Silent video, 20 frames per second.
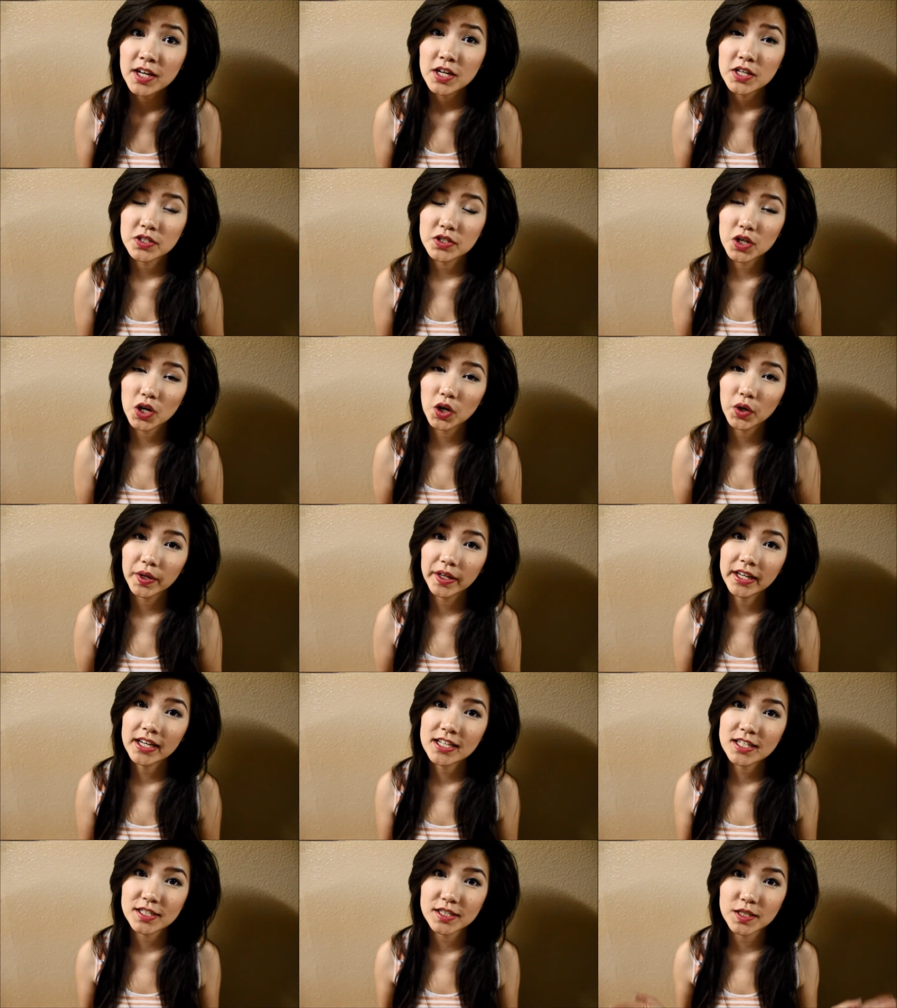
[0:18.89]
So it
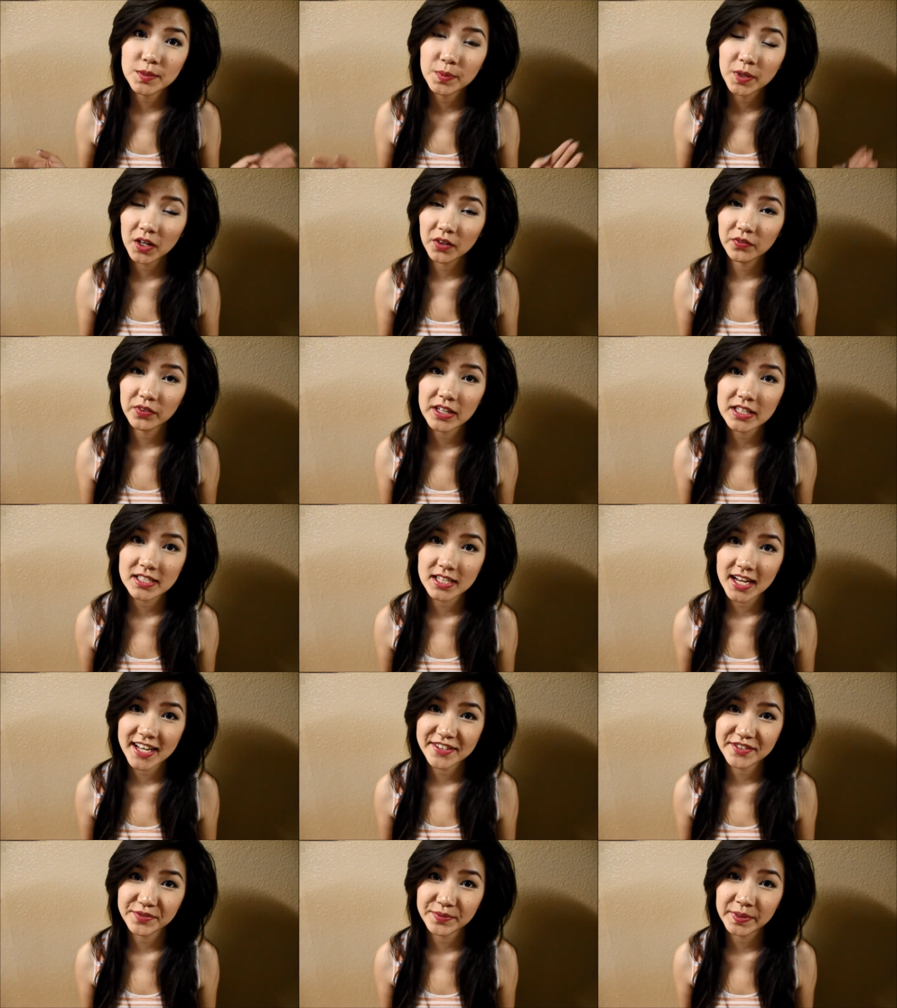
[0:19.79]
is the perfect
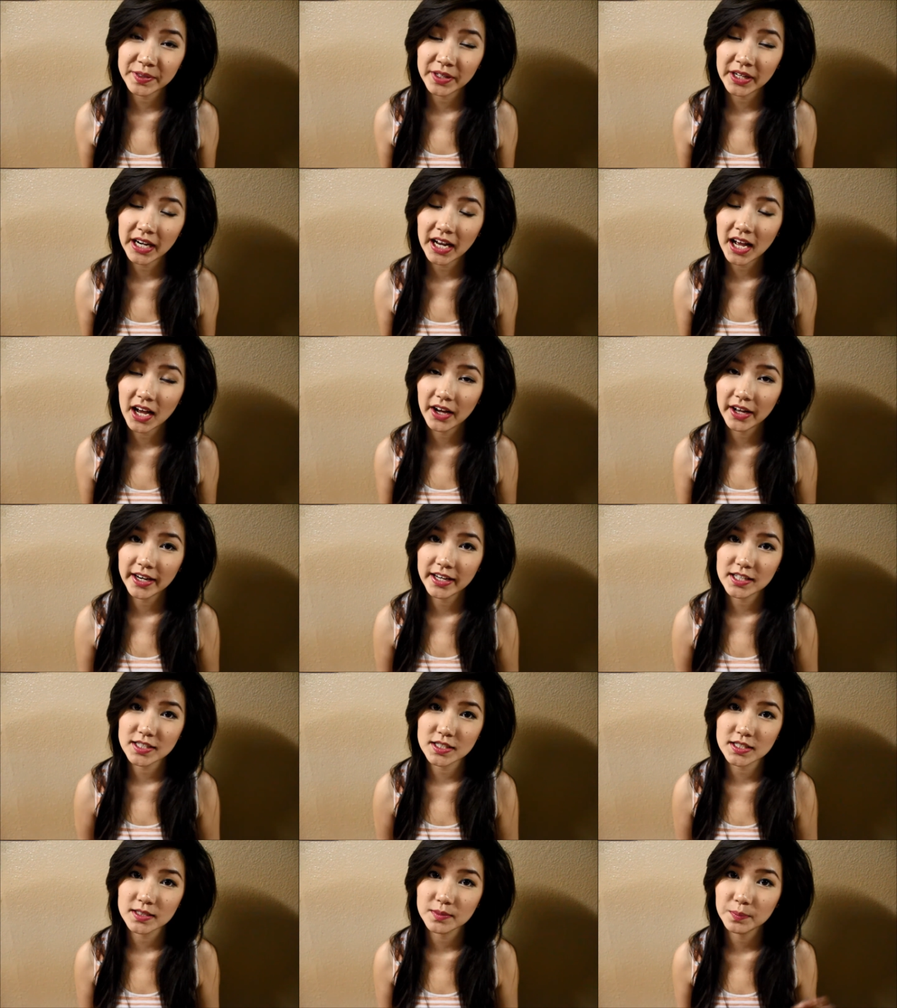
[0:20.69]
size for me right now. It
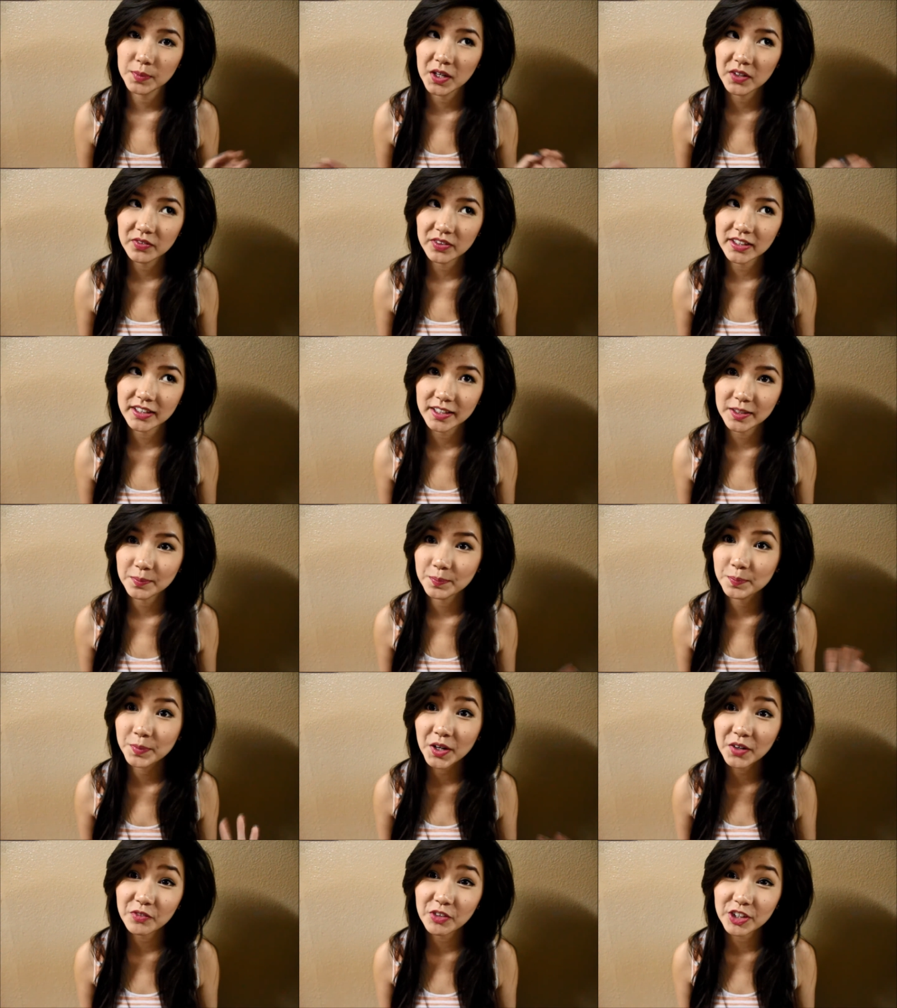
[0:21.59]
is perfectly
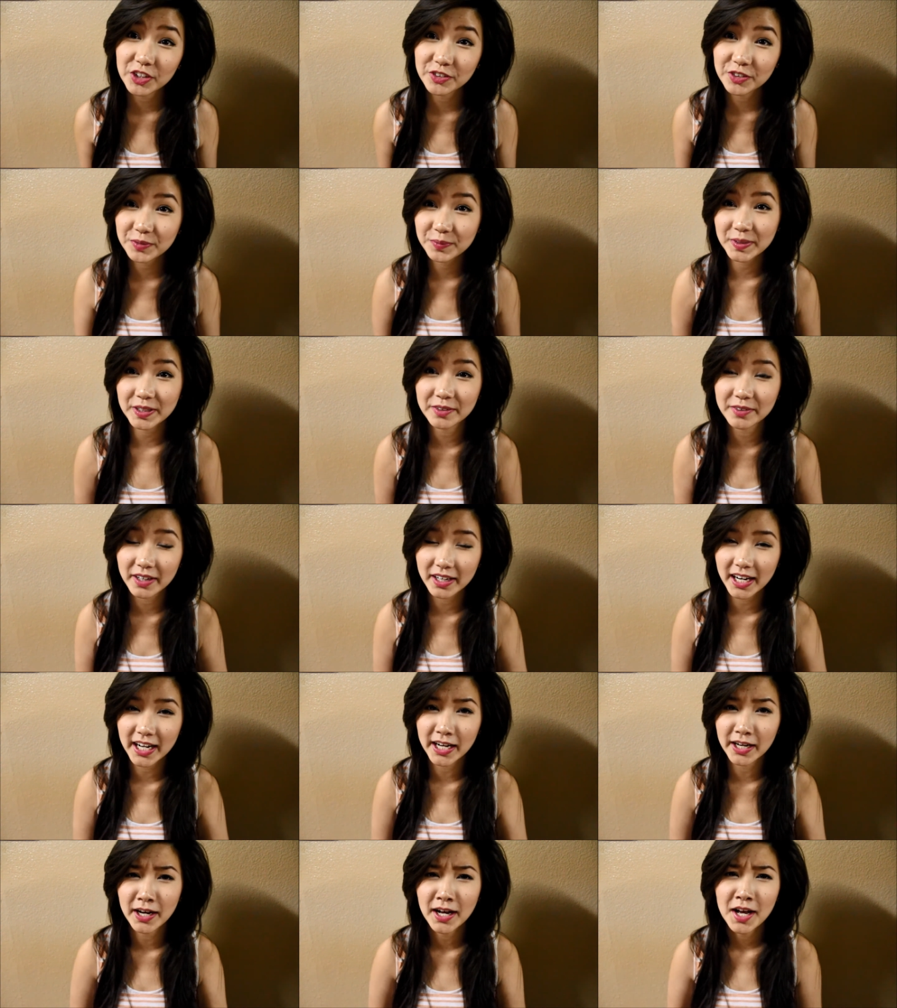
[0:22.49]
perfect for me right
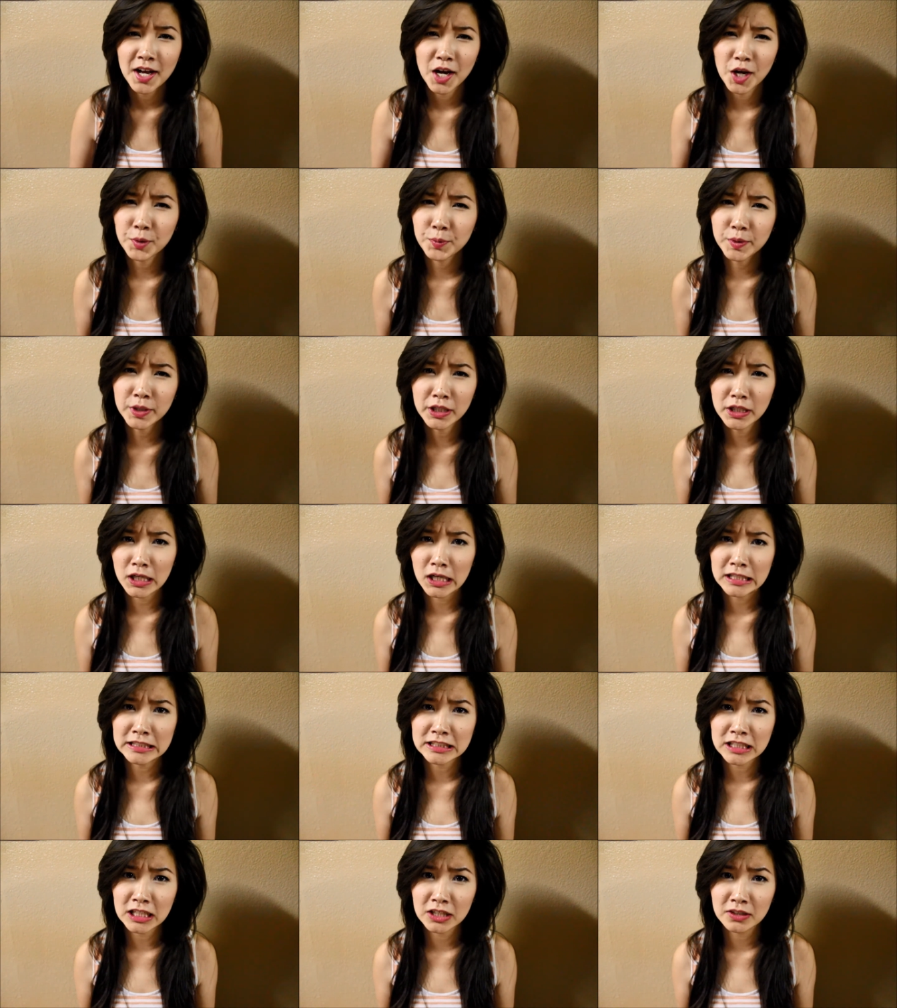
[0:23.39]
now. I mean, an
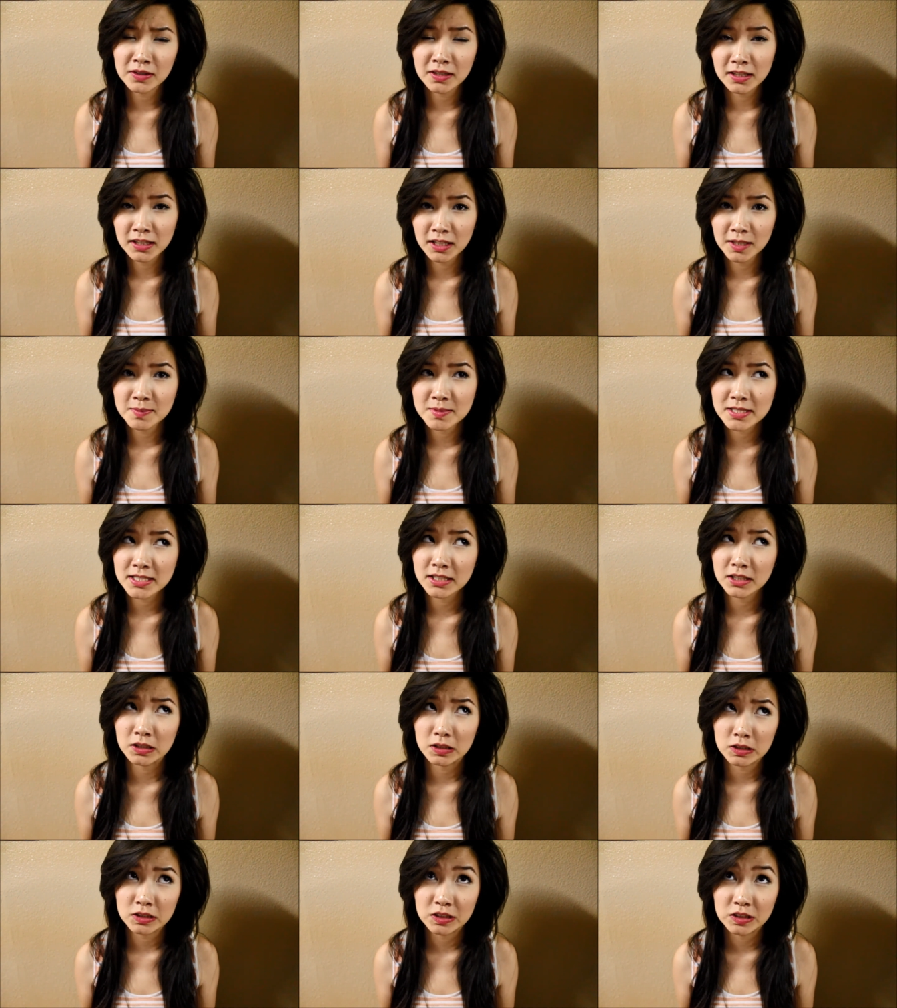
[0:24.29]
eyeshadow or a
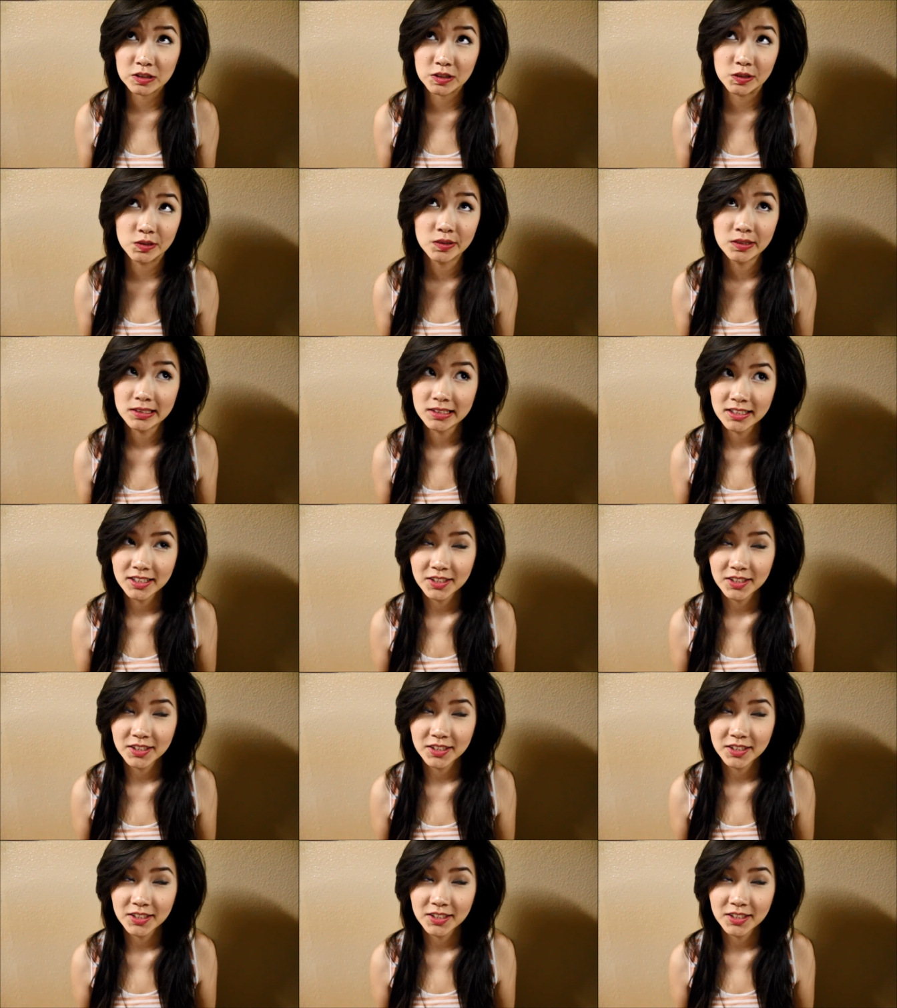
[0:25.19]
lipstick or two